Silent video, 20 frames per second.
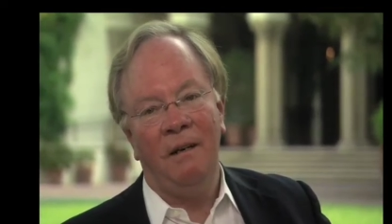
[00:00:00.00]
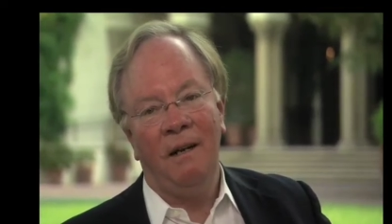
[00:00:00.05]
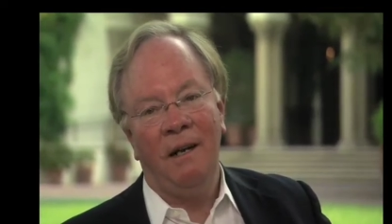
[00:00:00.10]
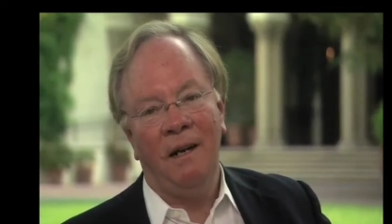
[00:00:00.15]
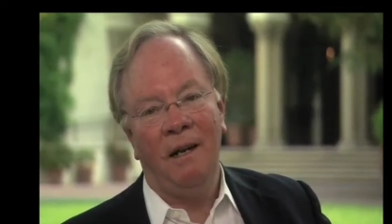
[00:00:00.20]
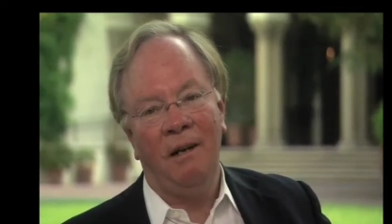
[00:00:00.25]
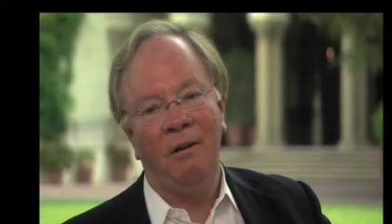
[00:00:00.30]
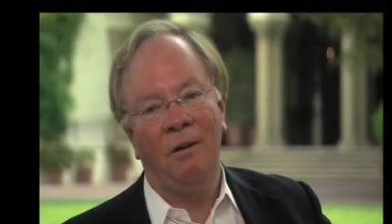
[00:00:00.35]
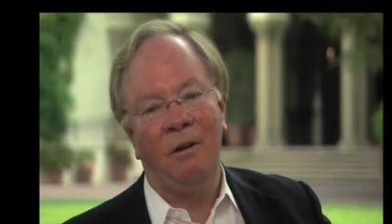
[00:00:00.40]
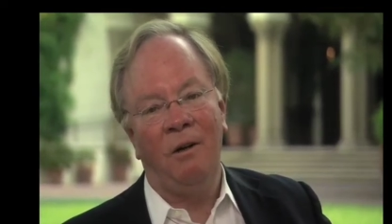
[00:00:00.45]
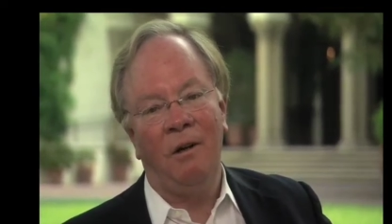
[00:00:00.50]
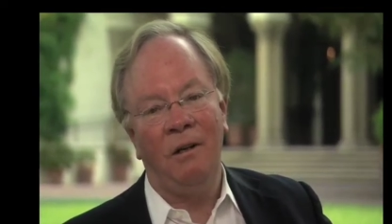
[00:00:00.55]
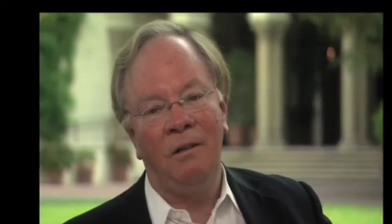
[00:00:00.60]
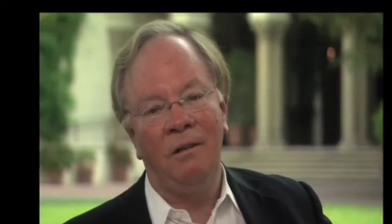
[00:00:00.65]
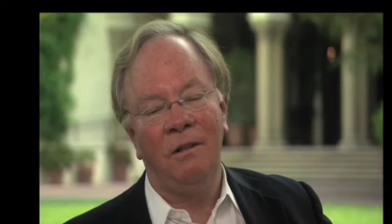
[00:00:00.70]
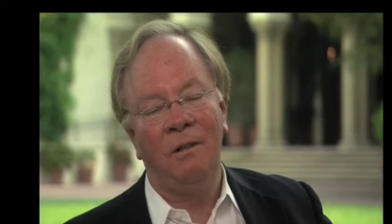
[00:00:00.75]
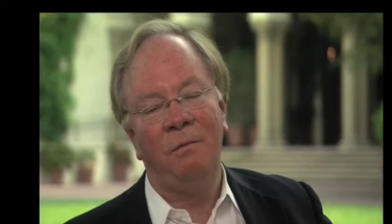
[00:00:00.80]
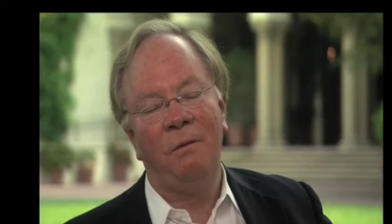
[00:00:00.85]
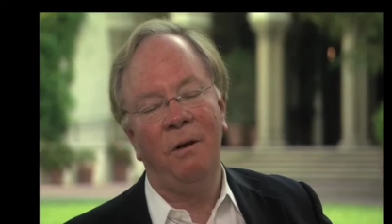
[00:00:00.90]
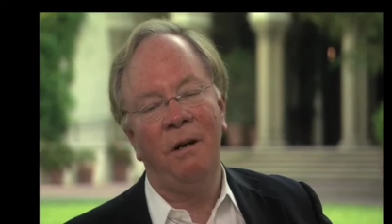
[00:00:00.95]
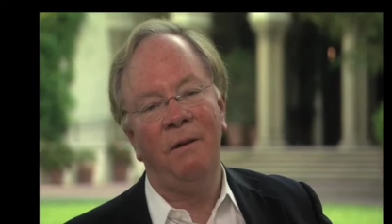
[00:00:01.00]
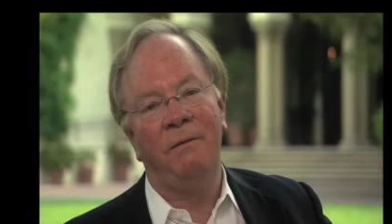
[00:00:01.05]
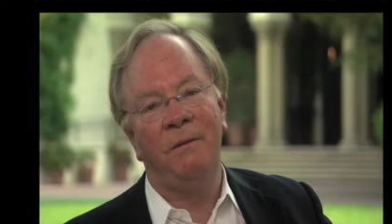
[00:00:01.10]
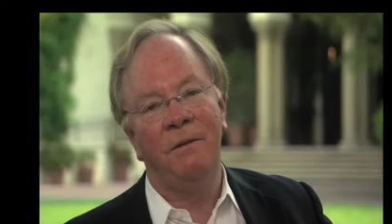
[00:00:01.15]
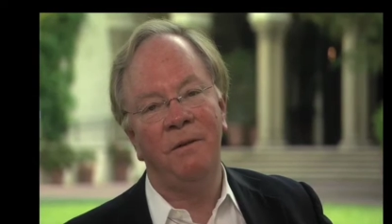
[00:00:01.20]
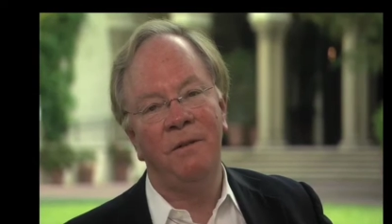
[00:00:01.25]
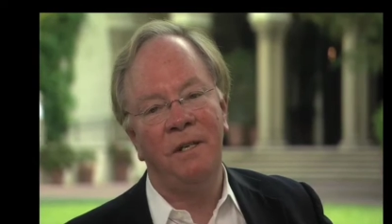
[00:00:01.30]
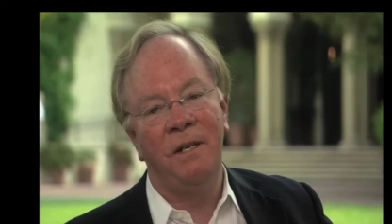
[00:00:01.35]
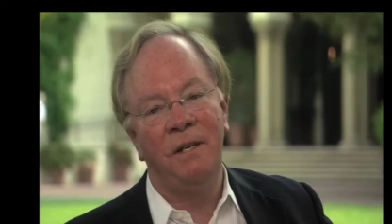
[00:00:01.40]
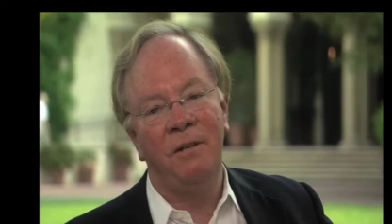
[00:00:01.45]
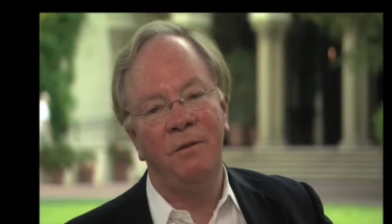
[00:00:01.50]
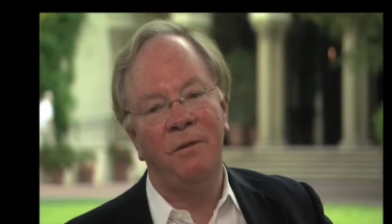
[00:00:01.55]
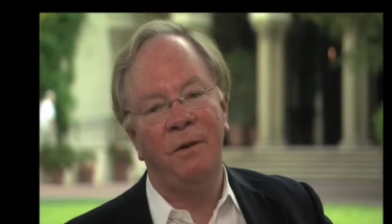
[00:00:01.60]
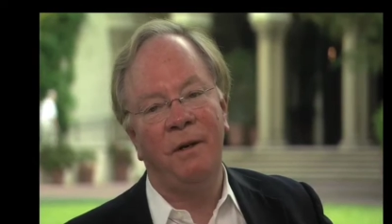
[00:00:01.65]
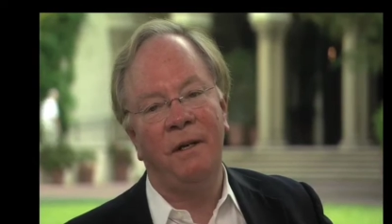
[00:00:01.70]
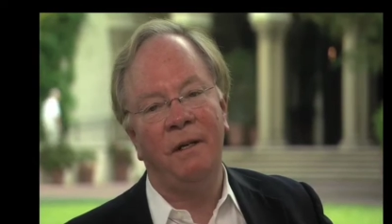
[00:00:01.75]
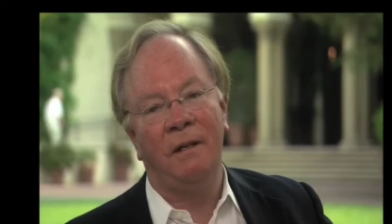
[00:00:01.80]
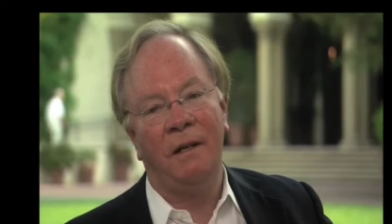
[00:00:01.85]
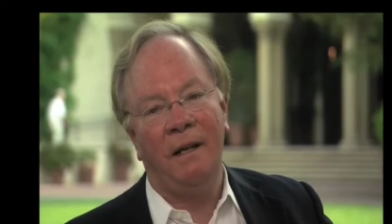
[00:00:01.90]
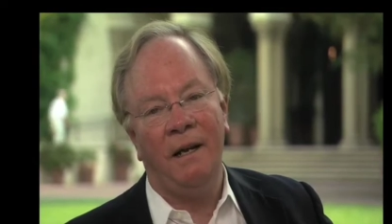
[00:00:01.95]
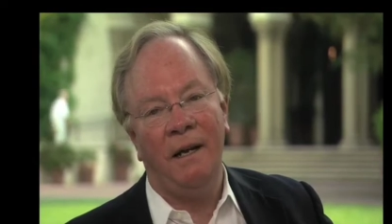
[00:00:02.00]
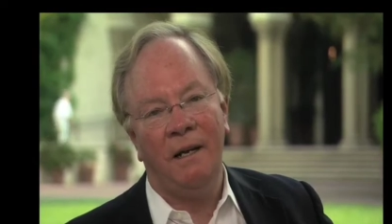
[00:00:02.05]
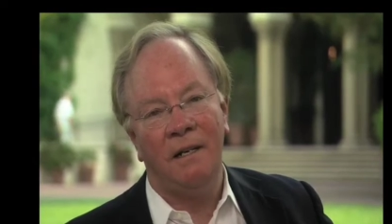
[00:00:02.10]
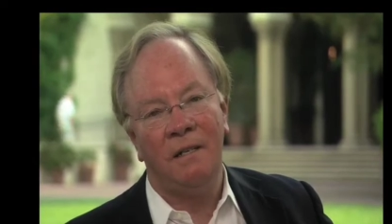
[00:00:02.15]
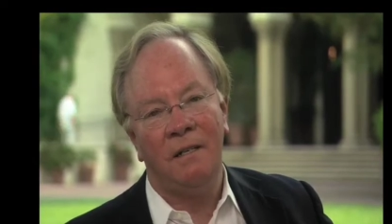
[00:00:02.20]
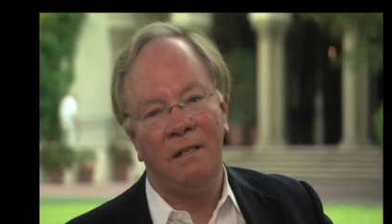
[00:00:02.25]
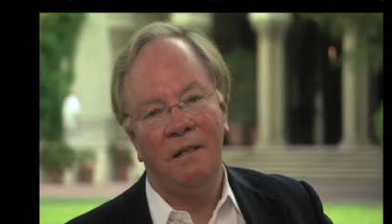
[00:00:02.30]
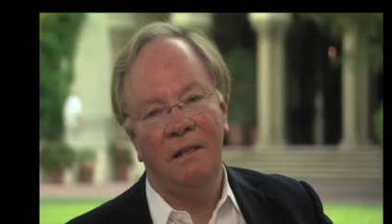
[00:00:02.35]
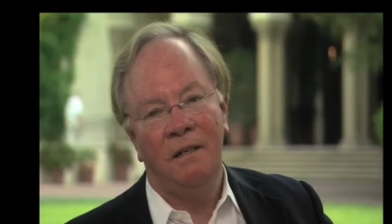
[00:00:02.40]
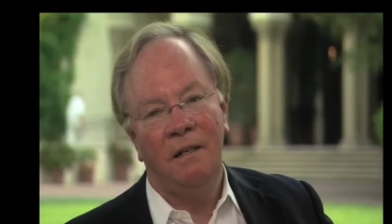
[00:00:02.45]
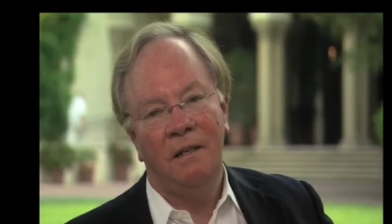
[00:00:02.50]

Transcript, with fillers: how long the 21st century can last,